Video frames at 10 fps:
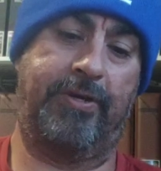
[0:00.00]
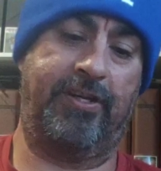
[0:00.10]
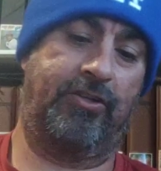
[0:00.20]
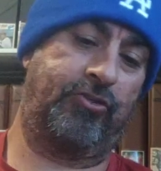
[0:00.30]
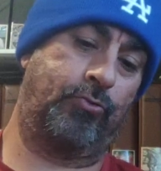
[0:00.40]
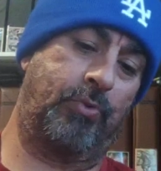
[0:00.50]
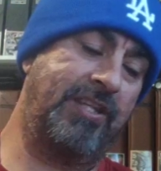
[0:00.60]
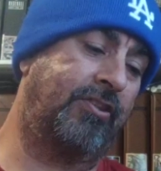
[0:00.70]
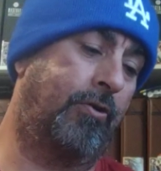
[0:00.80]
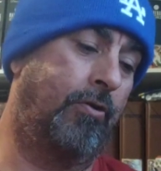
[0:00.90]
Pretty
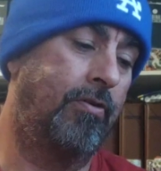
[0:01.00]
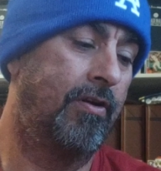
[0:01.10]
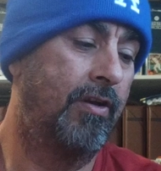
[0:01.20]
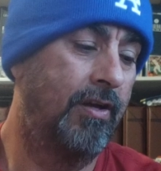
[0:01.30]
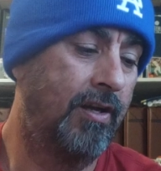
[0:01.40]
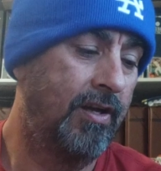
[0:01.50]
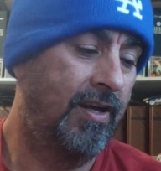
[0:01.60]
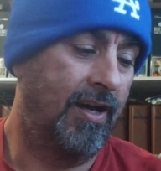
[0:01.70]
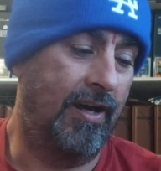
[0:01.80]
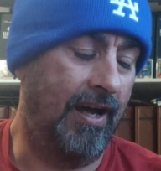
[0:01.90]
sweet though.
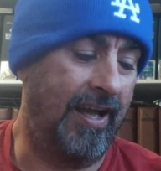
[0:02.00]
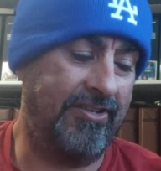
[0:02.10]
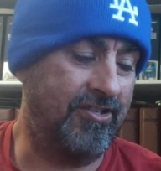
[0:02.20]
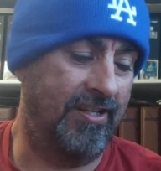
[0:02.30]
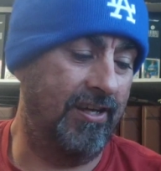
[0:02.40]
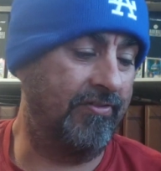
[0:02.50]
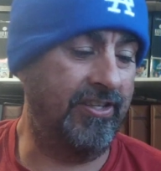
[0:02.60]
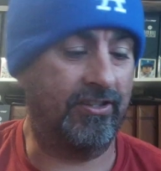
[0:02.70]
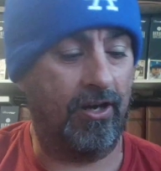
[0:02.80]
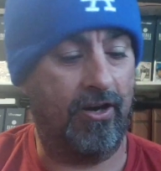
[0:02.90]
Uh, I just love these